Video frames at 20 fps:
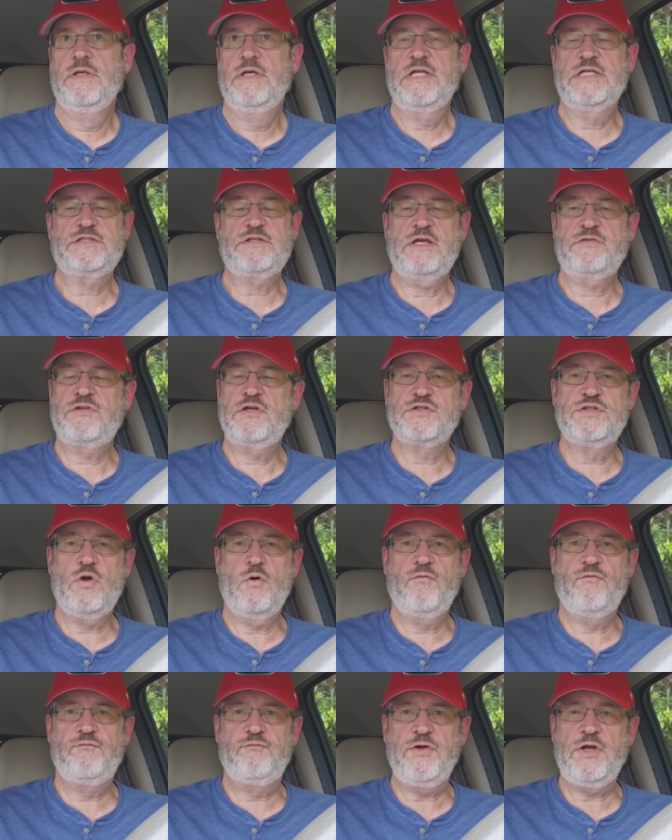It's like there's
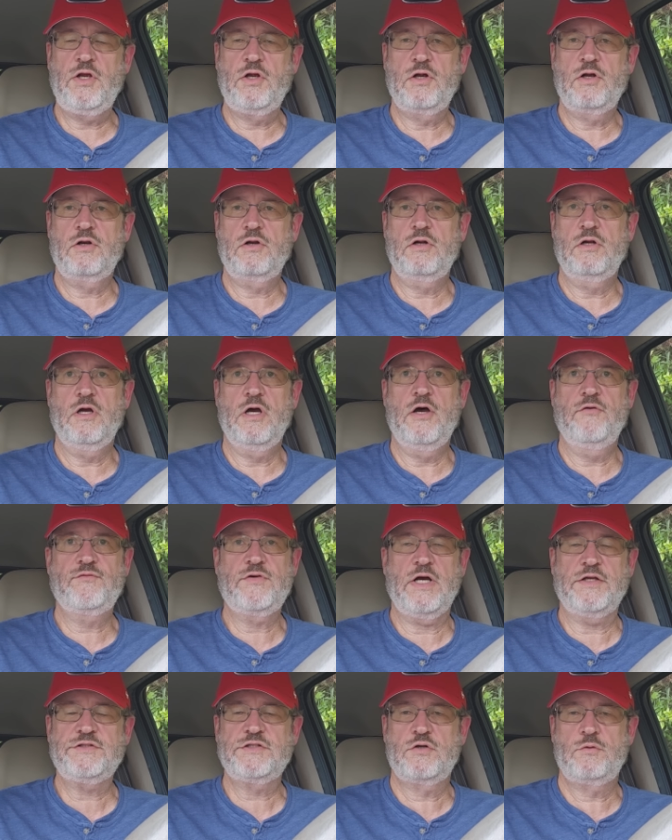no fear
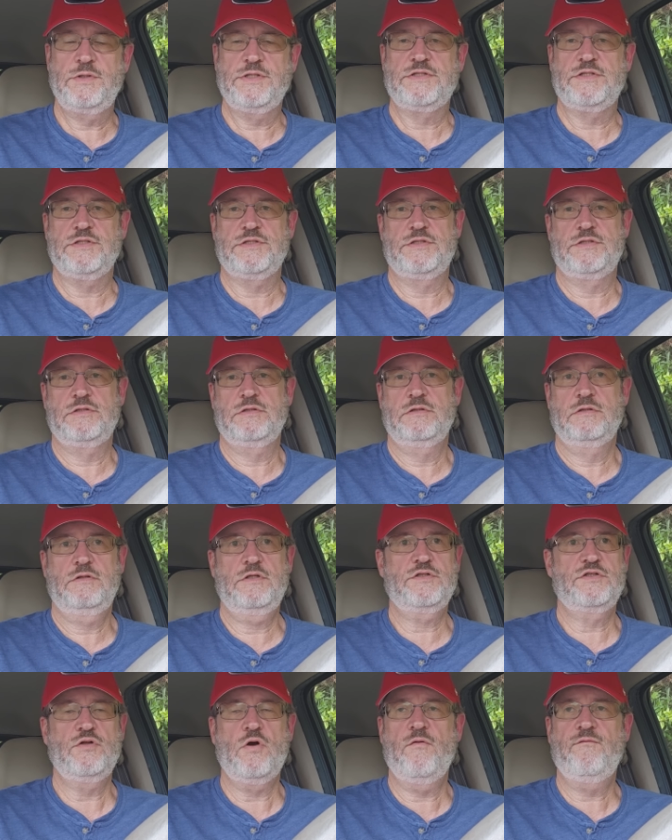of consequences.
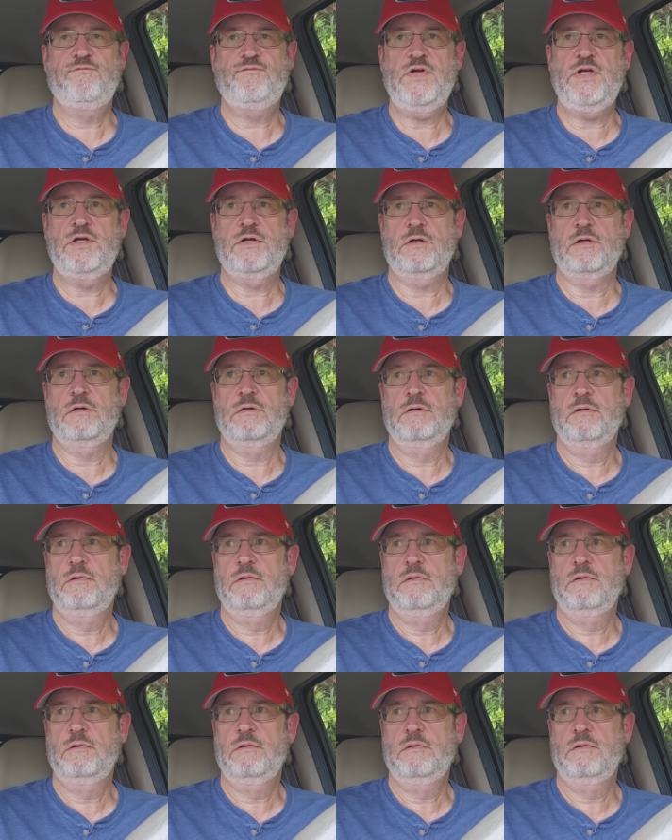There's no fear.